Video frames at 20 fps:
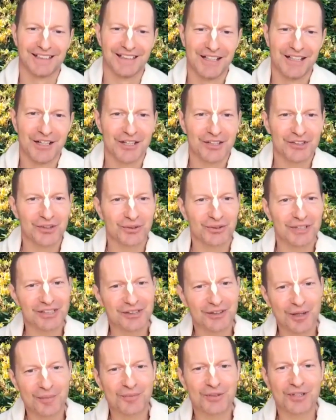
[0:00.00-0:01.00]
So the
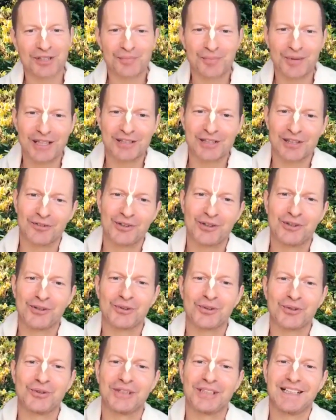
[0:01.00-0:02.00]
scripture speaks of
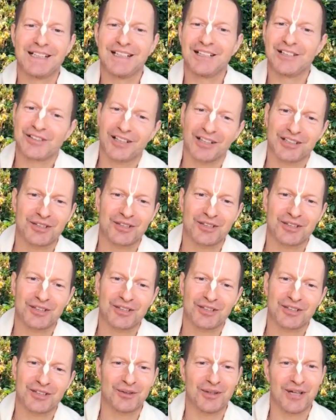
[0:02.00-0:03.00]
Guru in such a
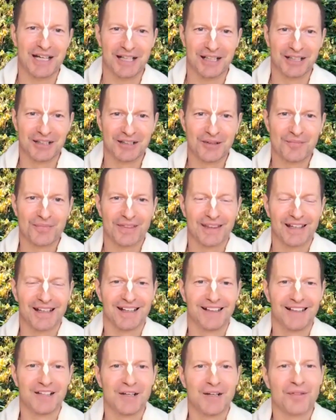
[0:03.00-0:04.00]
way
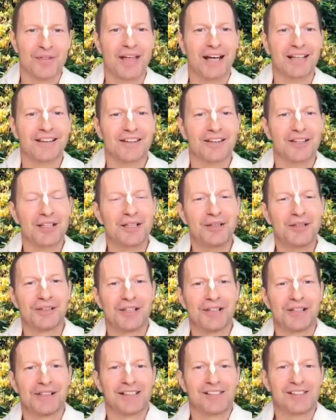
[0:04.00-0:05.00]
that the
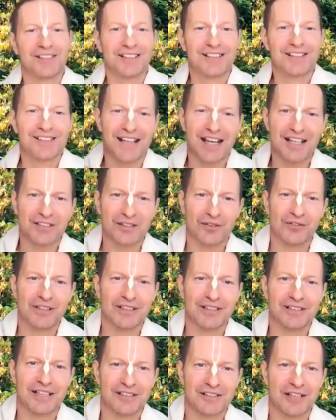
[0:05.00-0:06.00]
success of the
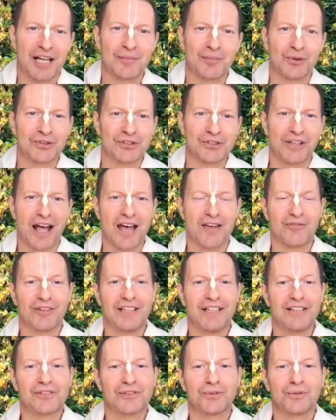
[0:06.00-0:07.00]
disciple's life
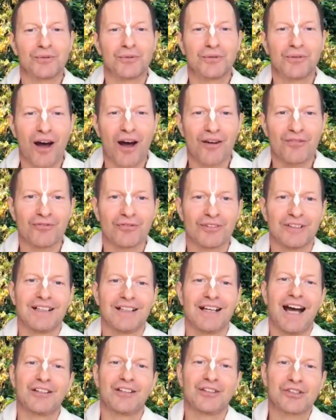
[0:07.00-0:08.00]
is to love
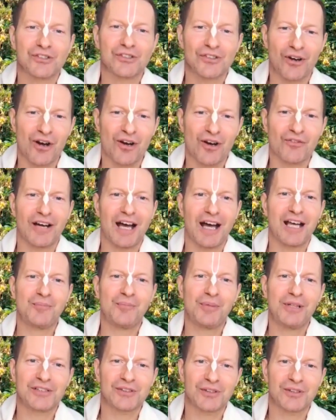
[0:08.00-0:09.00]
and serve and
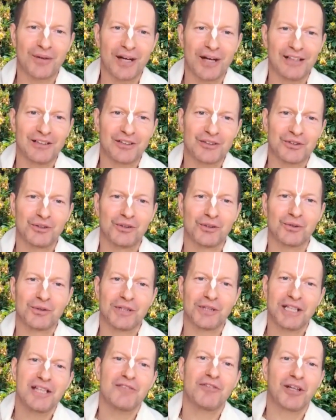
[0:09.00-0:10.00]
be surrendered to Guru
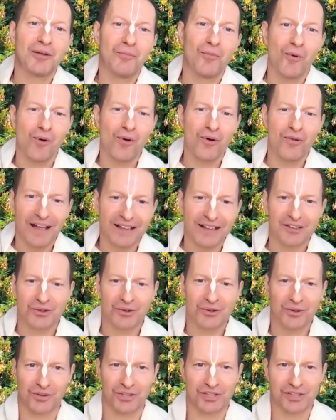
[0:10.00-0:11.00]
even more than
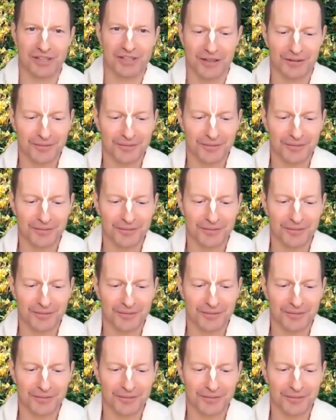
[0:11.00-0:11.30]
to Krishna.